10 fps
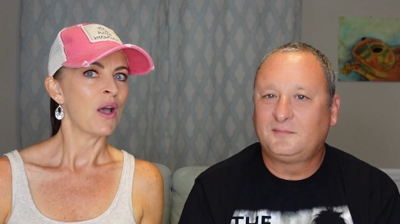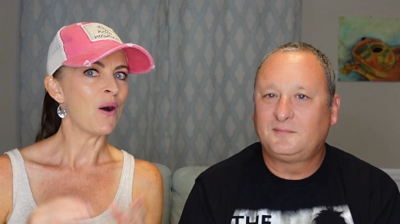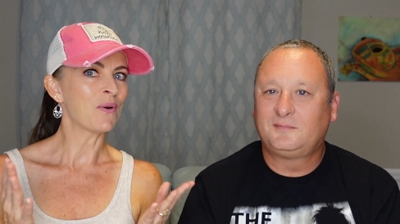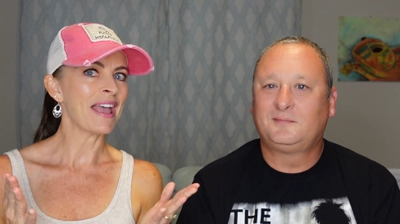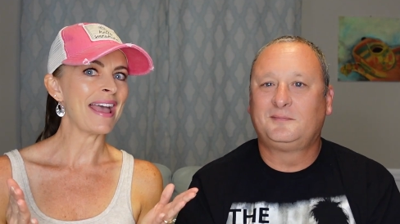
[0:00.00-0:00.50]

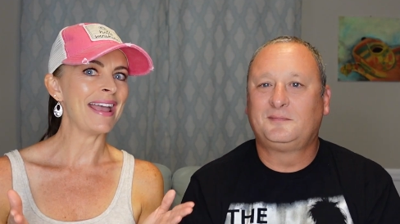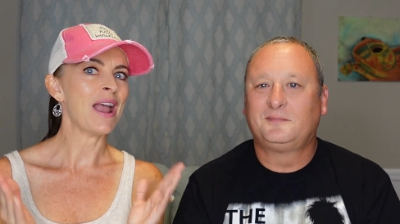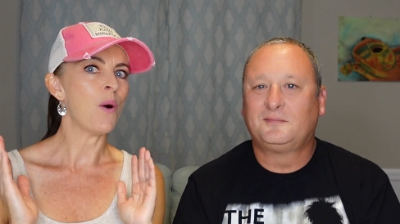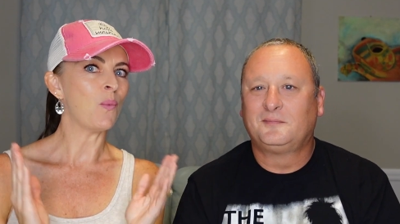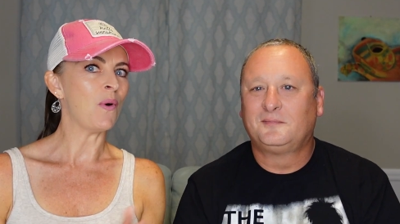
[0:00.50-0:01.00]
Speaker 1: Okay,
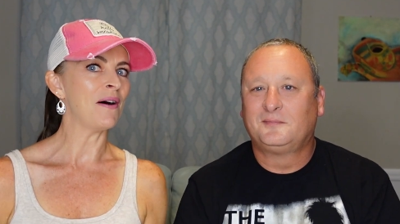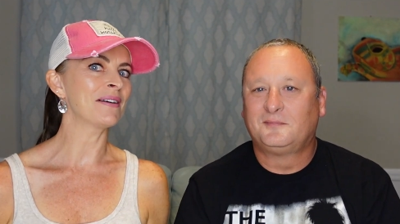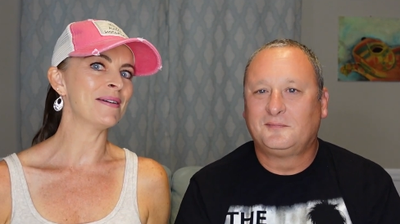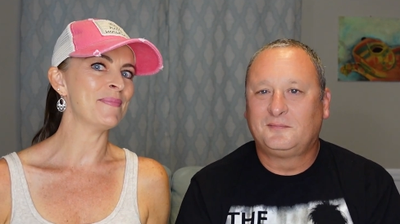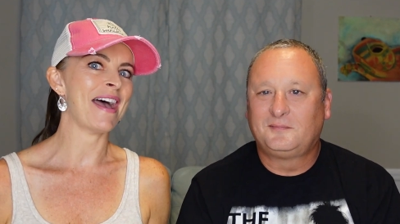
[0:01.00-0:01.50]

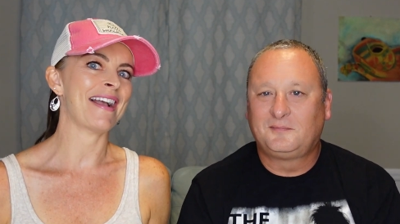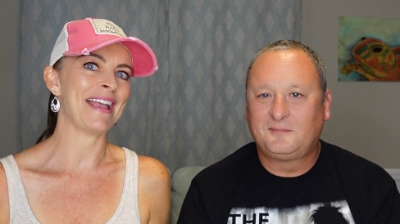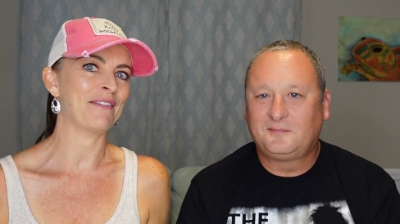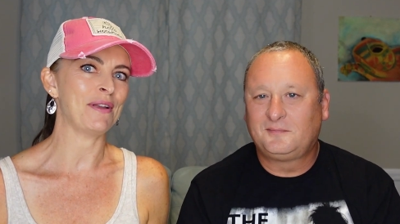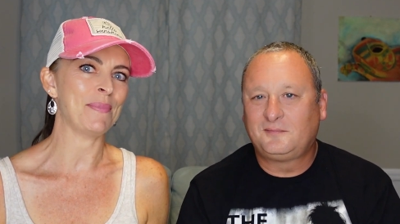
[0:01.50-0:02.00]
welcome back
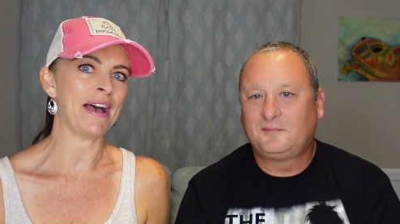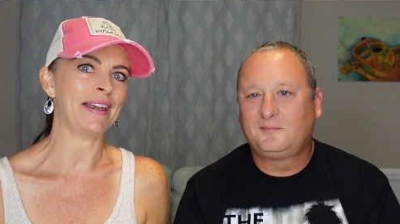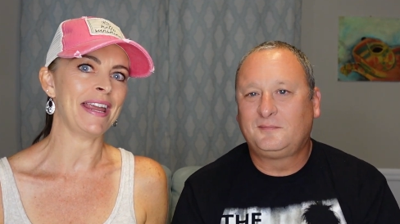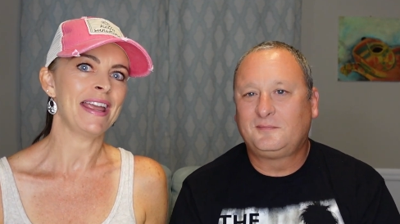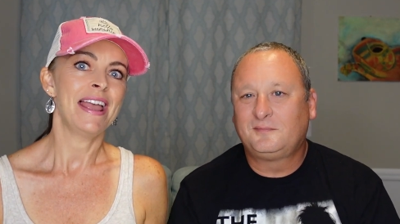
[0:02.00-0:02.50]

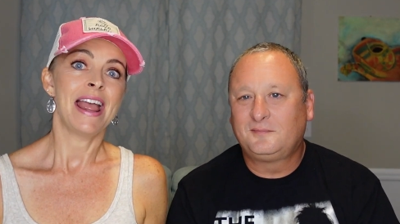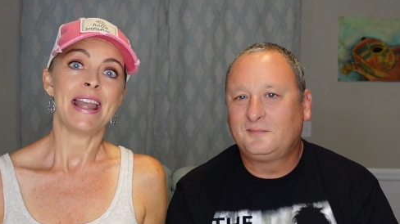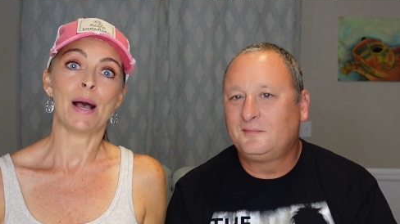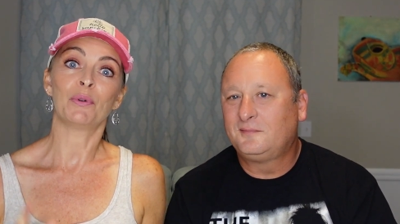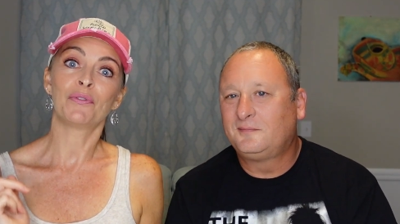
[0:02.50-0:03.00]
everybody. Now
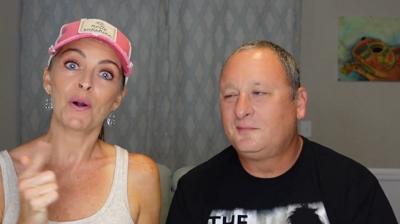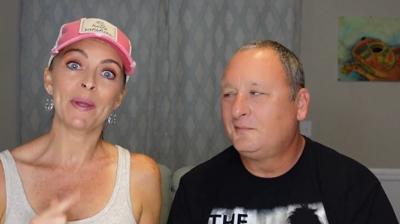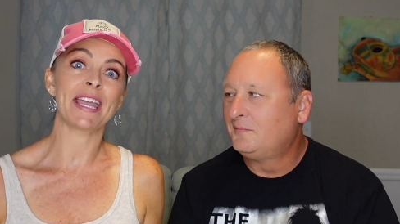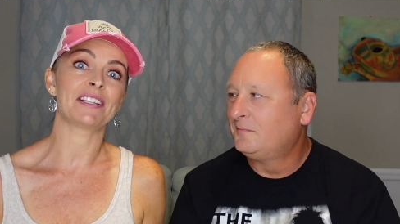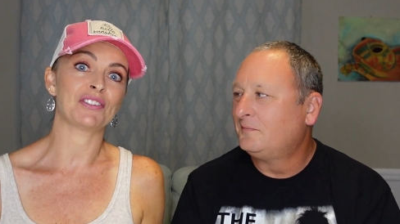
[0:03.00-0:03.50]
before we
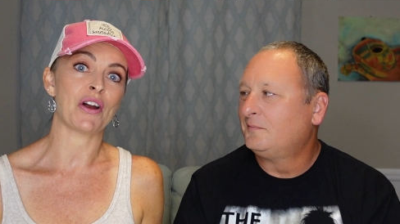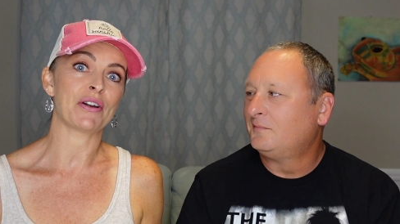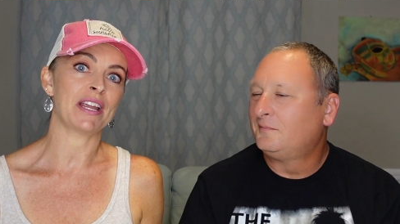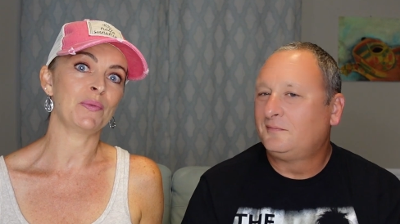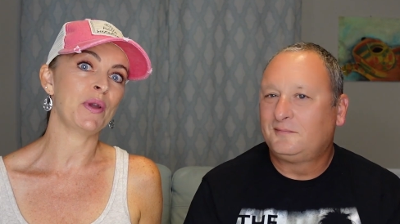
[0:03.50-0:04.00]
get
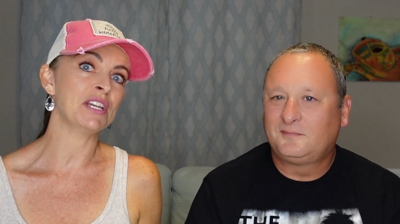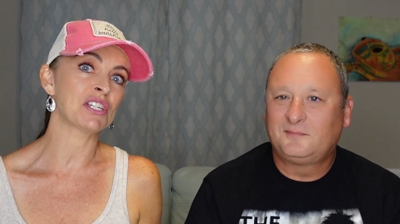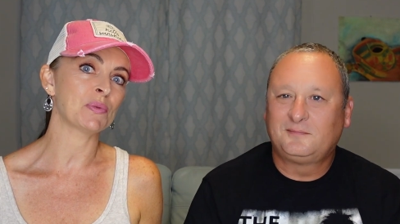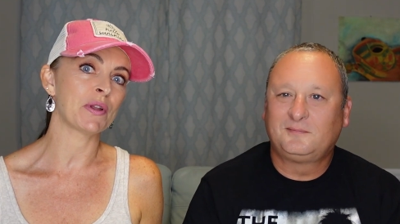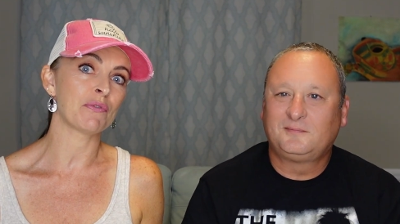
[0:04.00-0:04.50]
started, we just
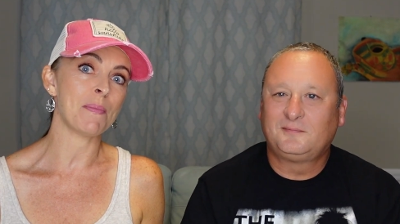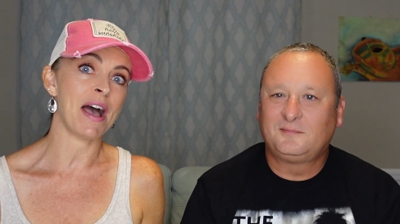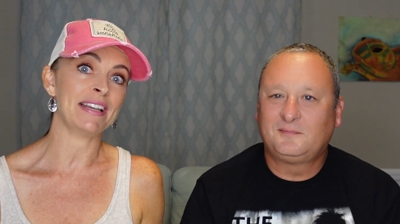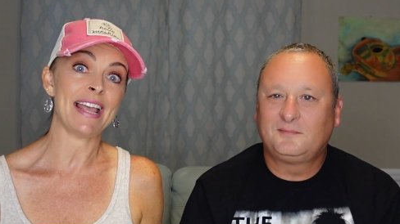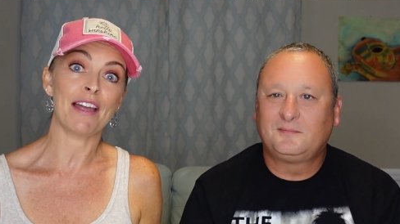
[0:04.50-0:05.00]
want to remind
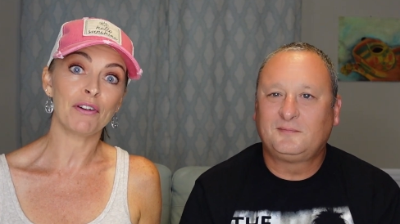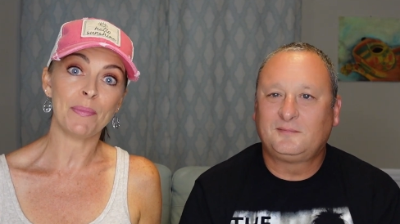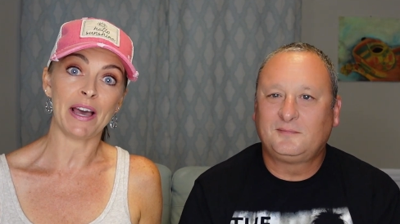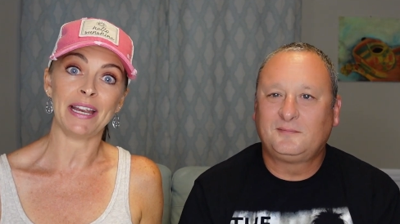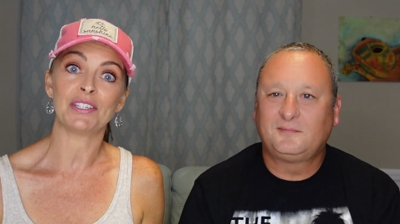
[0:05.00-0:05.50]

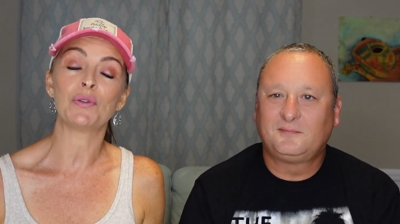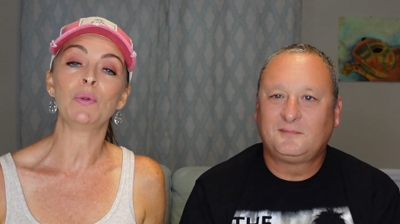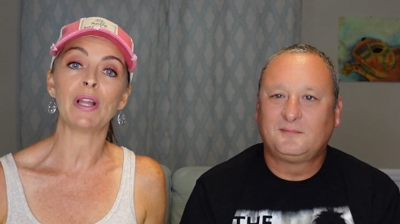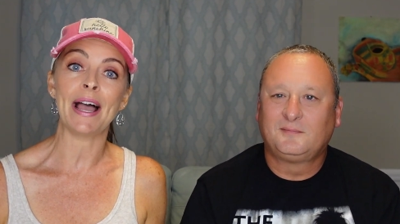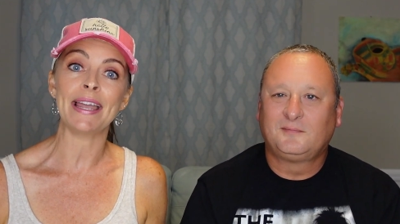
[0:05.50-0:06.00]
everybody to
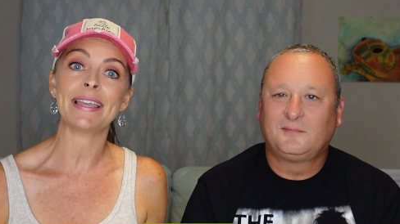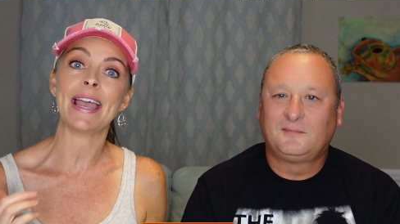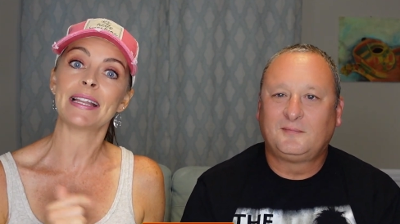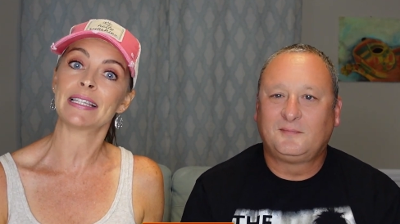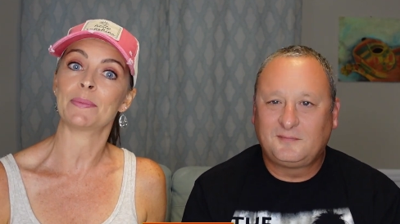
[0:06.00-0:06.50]
like
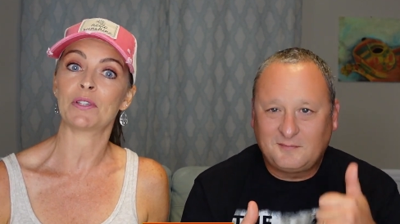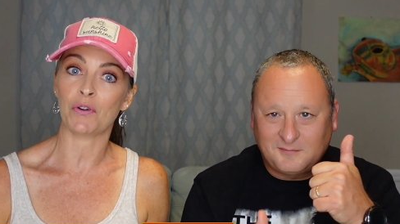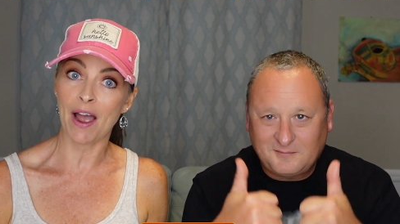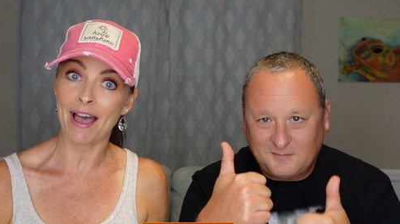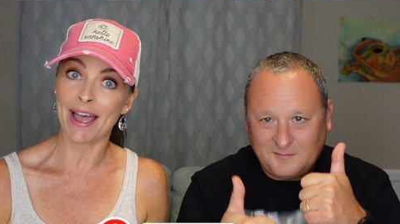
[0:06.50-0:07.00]
and
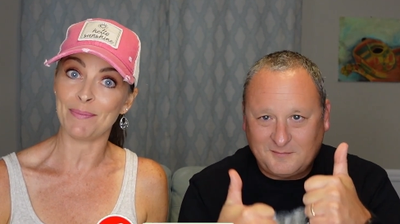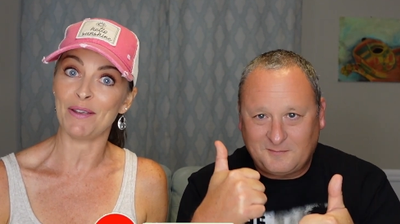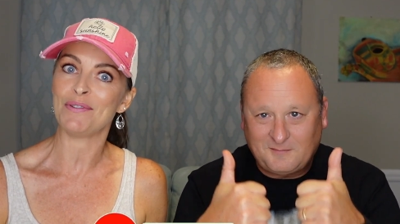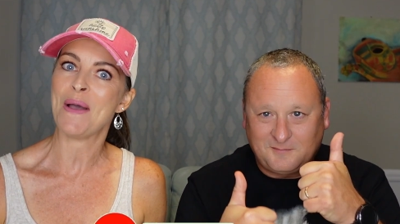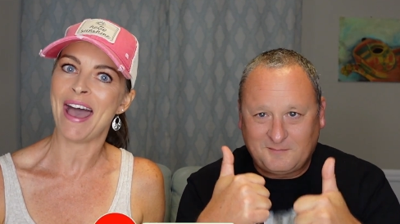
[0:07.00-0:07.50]
subscribe if
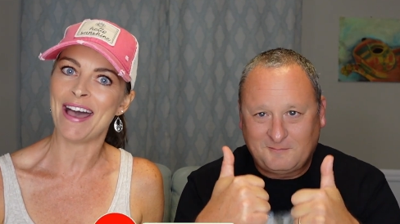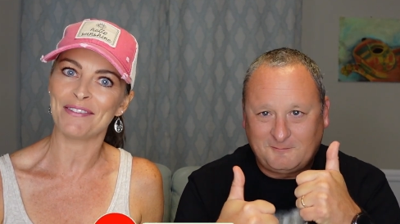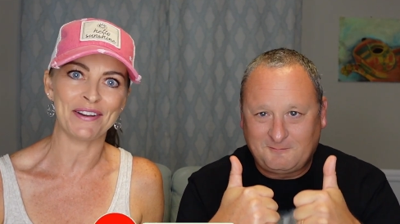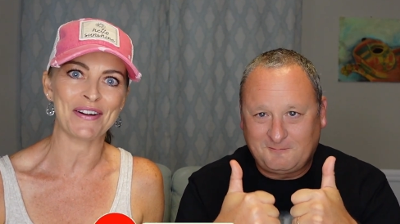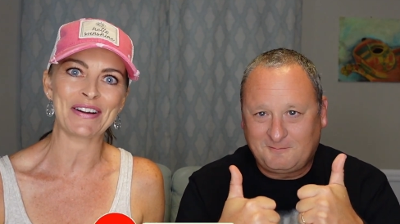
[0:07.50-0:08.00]
you haven't
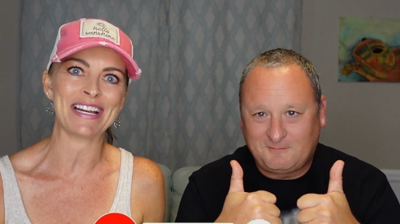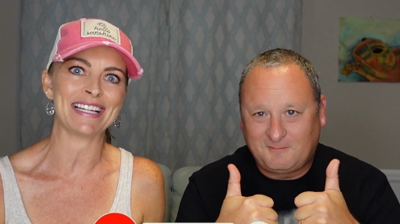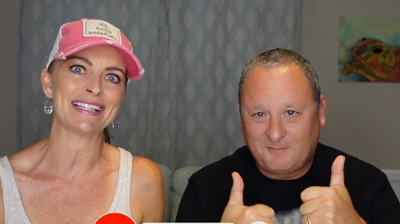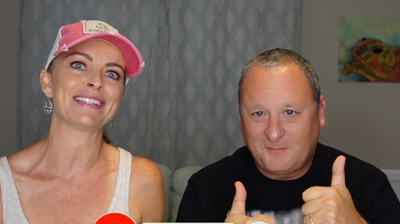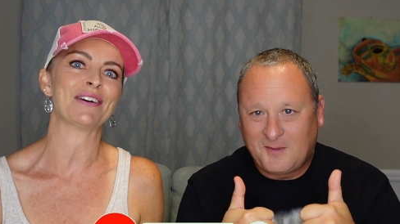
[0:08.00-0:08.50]
already
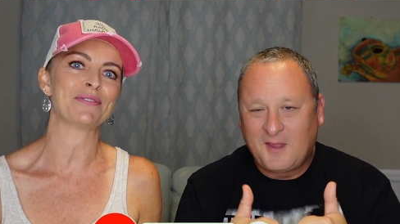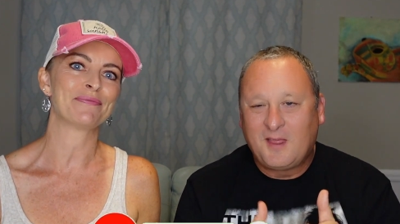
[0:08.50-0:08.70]
done so.